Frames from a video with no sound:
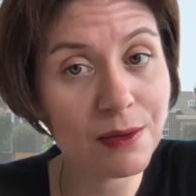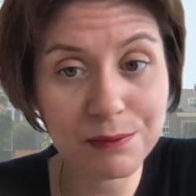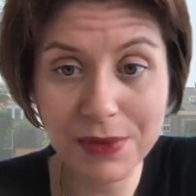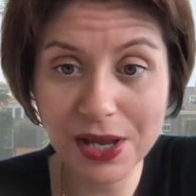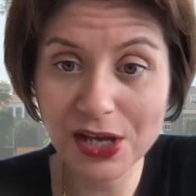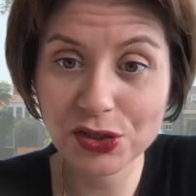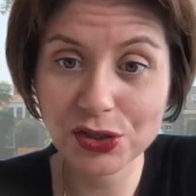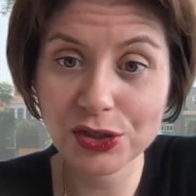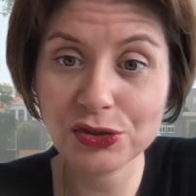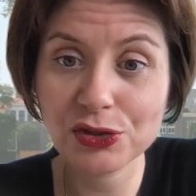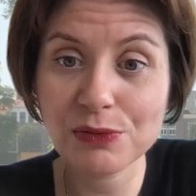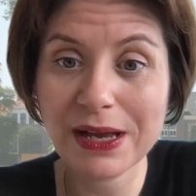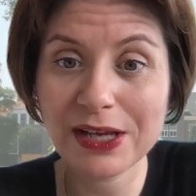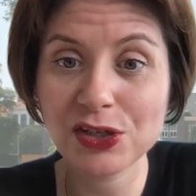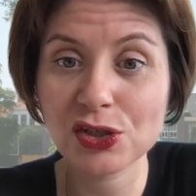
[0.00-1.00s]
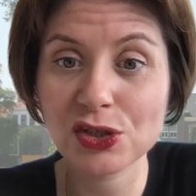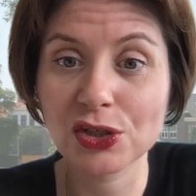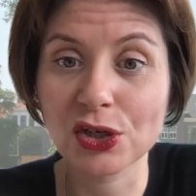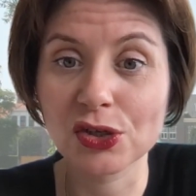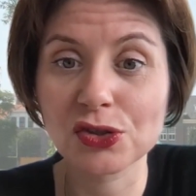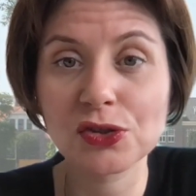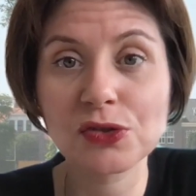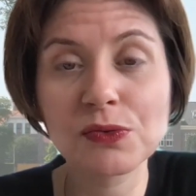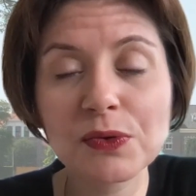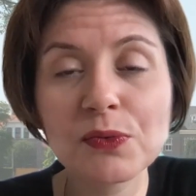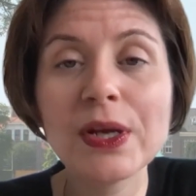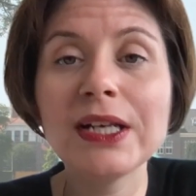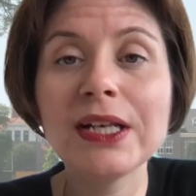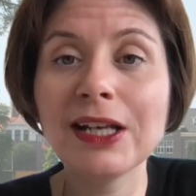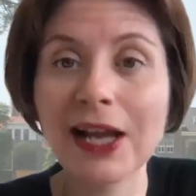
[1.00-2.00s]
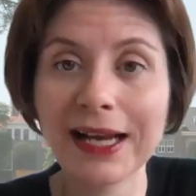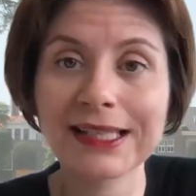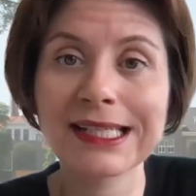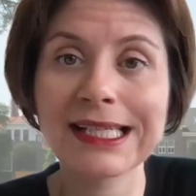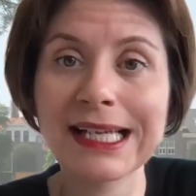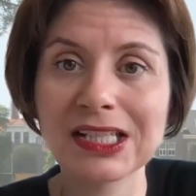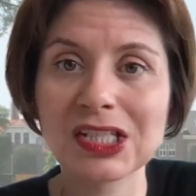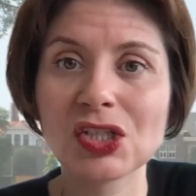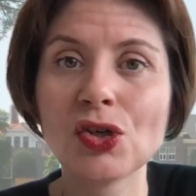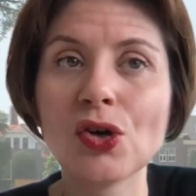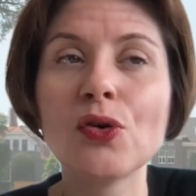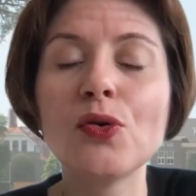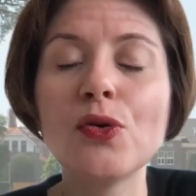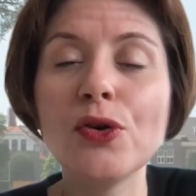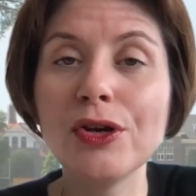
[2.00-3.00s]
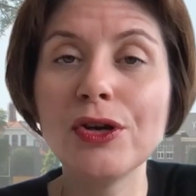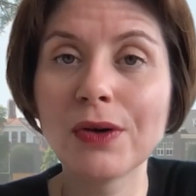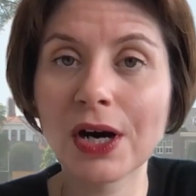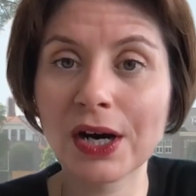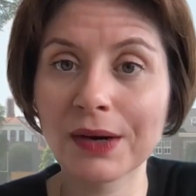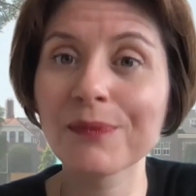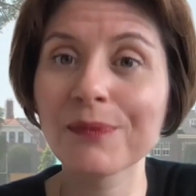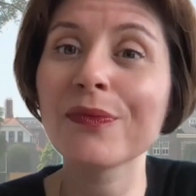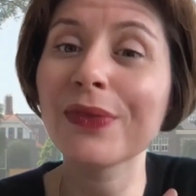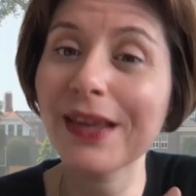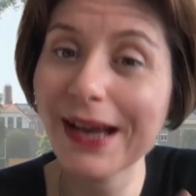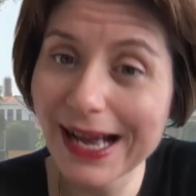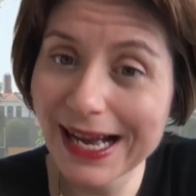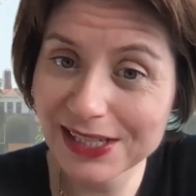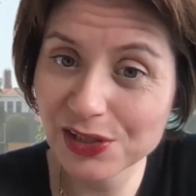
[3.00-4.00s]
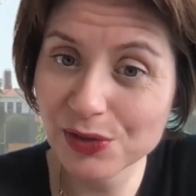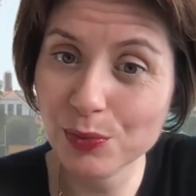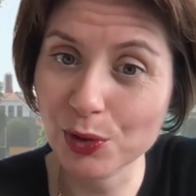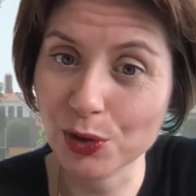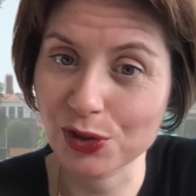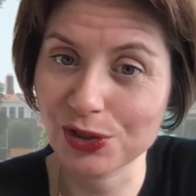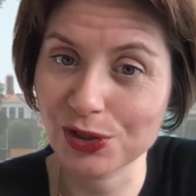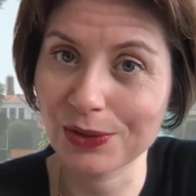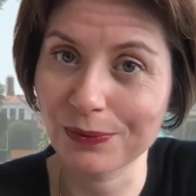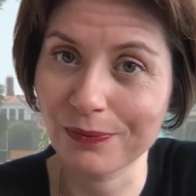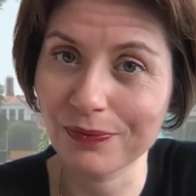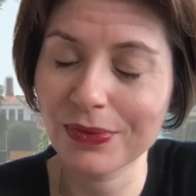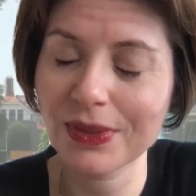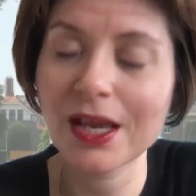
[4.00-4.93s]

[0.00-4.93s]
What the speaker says: Make sure to mention those, because we'd really like to get to know who you are as a person,